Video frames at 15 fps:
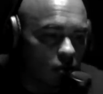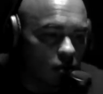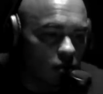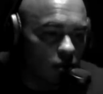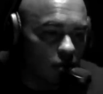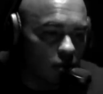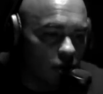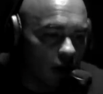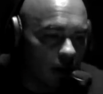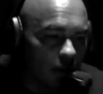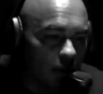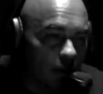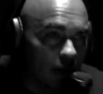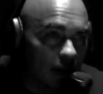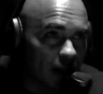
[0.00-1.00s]
subscribe to
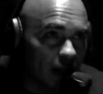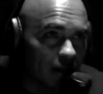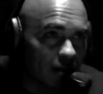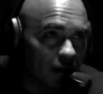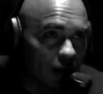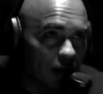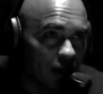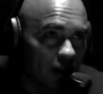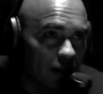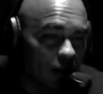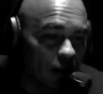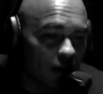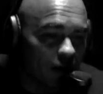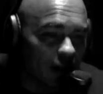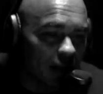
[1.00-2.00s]
the podcast if you haven't
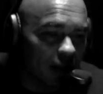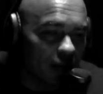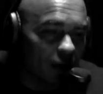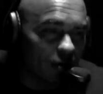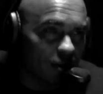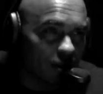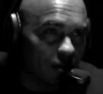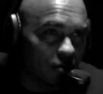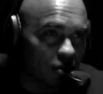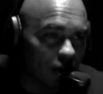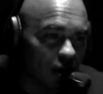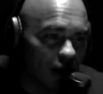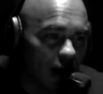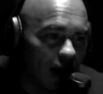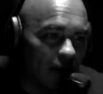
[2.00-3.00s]
already. I know seems
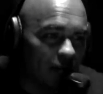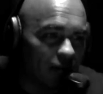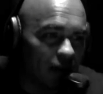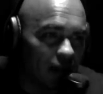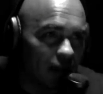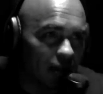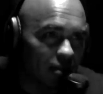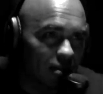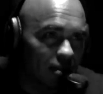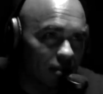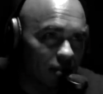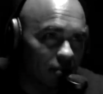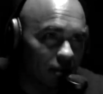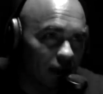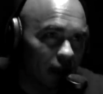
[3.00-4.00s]
obvious,
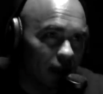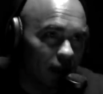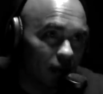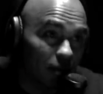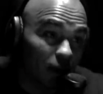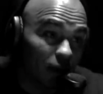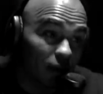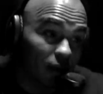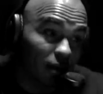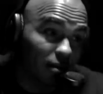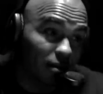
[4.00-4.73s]
but apparently